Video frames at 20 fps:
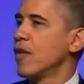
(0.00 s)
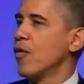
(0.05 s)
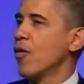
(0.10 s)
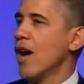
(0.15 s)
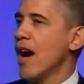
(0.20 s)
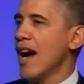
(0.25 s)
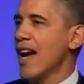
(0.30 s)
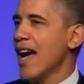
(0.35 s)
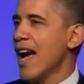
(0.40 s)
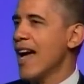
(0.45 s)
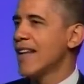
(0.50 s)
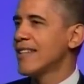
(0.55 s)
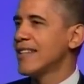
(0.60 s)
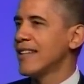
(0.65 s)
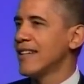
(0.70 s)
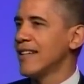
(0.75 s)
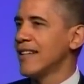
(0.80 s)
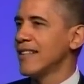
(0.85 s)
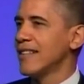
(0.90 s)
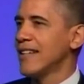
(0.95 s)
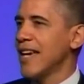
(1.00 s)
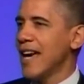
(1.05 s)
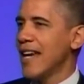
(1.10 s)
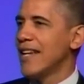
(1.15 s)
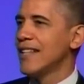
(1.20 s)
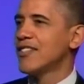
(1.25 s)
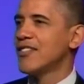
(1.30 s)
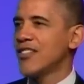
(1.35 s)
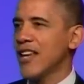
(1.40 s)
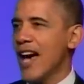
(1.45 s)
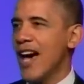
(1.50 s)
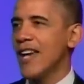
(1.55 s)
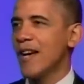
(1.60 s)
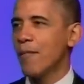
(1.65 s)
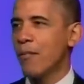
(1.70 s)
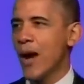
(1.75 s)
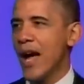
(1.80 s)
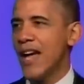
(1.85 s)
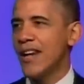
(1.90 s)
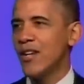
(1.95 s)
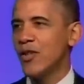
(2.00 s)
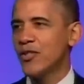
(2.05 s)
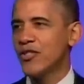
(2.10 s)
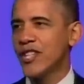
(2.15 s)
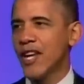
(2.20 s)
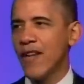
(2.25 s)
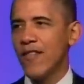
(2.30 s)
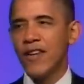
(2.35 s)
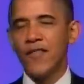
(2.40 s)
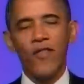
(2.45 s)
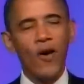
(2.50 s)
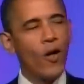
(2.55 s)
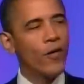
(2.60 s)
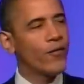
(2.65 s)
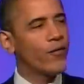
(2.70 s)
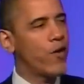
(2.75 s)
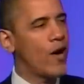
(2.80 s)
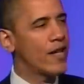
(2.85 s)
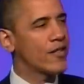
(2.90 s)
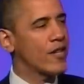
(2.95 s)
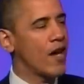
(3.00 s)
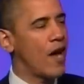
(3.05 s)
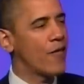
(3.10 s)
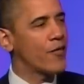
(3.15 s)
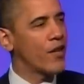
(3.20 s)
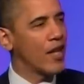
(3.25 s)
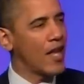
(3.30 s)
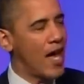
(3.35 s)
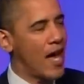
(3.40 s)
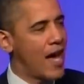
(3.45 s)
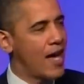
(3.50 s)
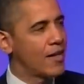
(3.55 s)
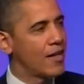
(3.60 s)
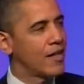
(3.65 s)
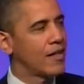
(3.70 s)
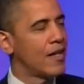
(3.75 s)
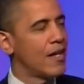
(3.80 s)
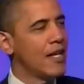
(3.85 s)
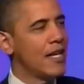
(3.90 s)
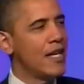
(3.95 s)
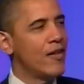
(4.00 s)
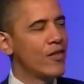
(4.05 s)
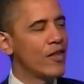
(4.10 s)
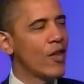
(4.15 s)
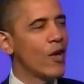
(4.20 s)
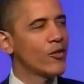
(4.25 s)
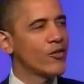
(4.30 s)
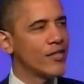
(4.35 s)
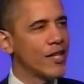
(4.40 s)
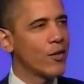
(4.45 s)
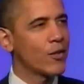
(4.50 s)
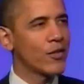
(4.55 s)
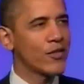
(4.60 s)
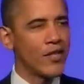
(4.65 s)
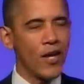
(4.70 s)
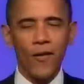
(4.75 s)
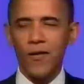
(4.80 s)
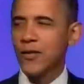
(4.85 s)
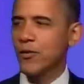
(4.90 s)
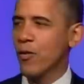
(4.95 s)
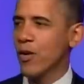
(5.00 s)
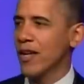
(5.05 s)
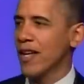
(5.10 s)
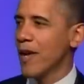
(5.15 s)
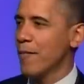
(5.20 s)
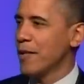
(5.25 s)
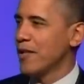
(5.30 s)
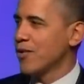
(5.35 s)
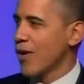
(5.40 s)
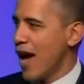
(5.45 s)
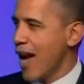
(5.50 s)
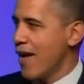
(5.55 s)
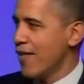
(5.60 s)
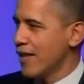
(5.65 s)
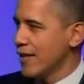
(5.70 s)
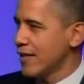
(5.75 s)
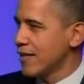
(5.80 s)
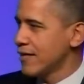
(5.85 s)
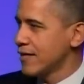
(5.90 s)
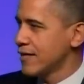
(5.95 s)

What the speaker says: where I got to get inside a brand new Chevy Volt fresh off the line, even though Secret Service wouldn't let me drive it.